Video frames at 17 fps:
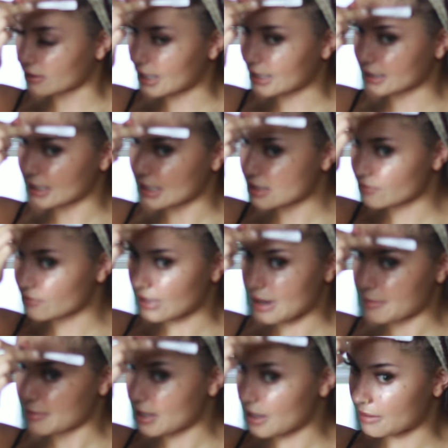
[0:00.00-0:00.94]
Like, let's
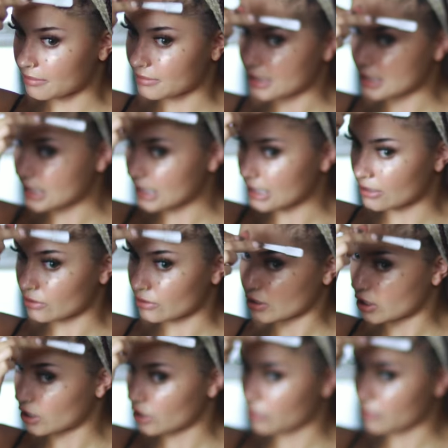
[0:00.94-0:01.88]
wrap up this little
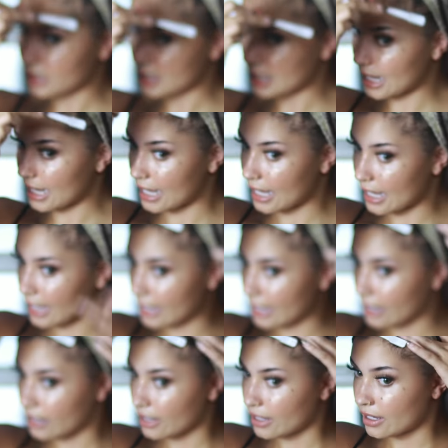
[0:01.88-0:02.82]
Q and
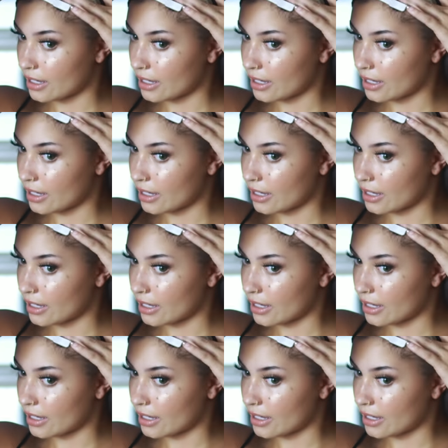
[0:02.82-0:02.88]
A,